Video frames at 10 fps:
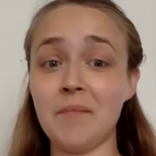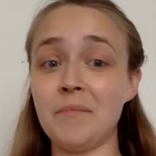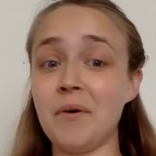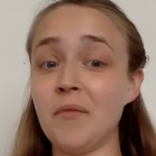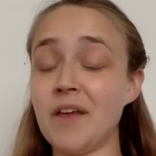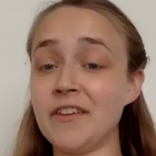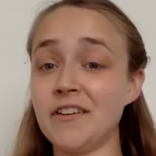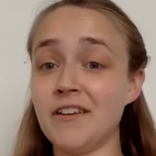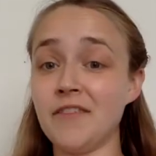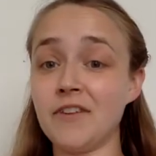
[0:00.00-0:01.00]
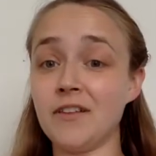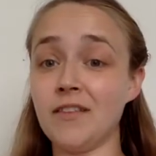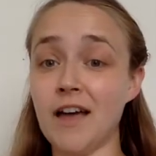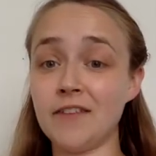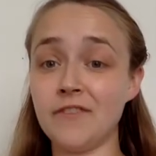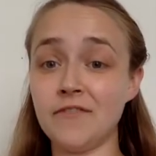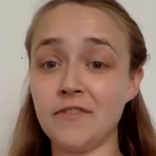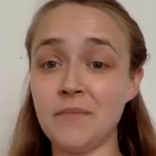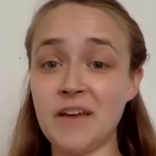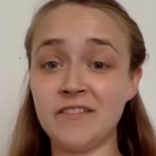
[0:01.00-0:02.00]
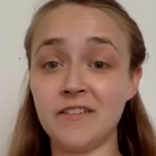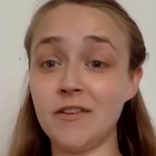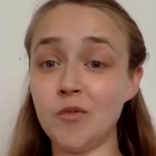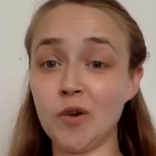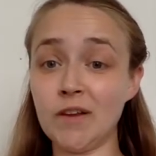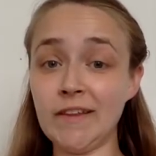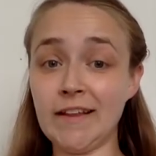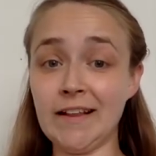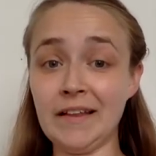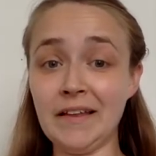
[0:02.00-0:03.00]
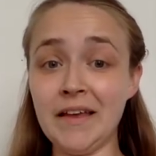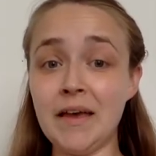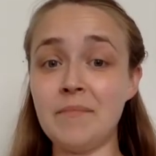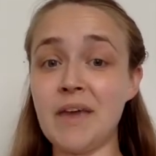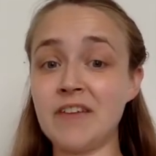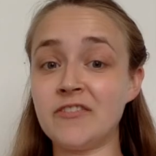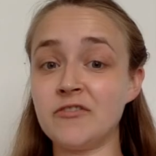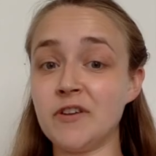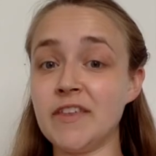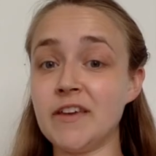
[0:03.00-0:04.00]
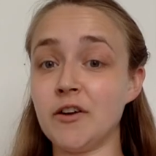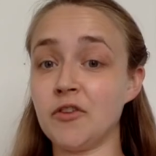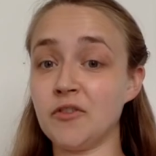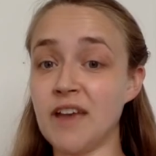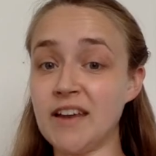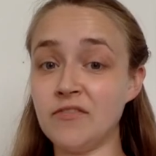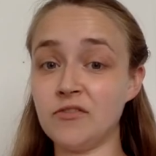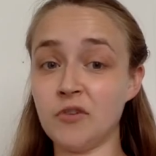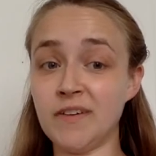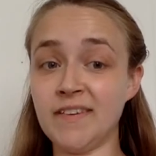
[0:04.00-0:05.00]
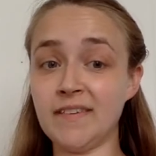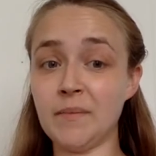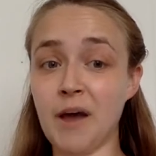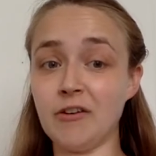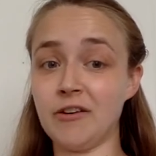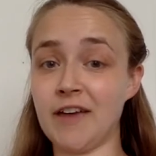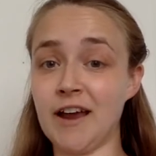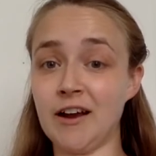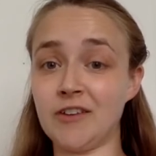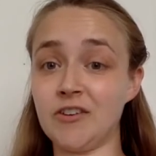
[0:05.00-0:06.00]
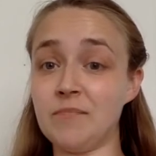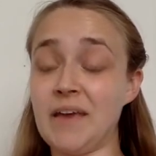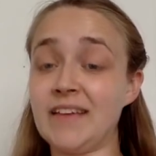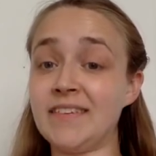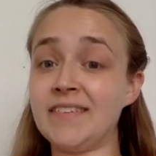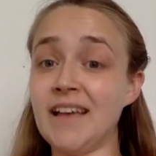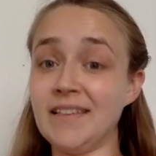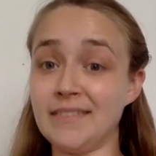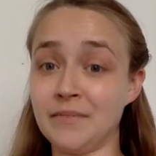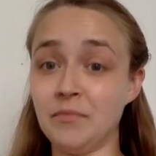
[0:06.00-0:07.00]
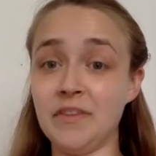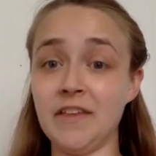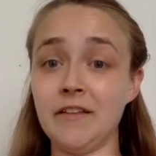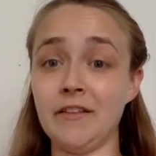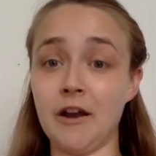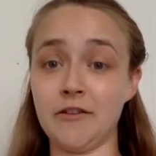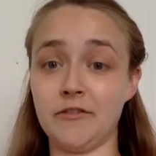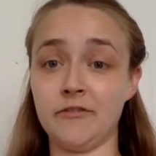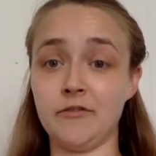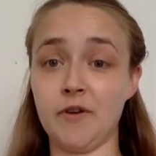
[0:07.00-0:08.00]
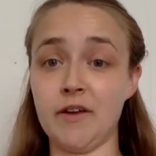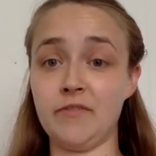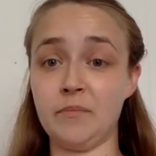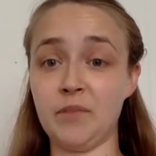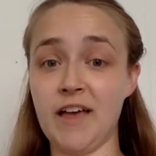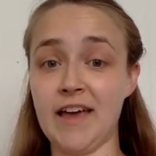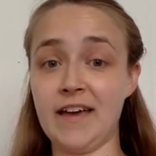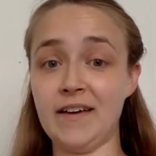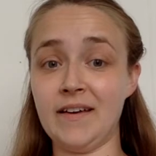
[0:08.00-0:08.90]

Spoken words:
But whether you're given a lot of information or a little, make sure that your creative choices about your character make sense within the larger story of the play.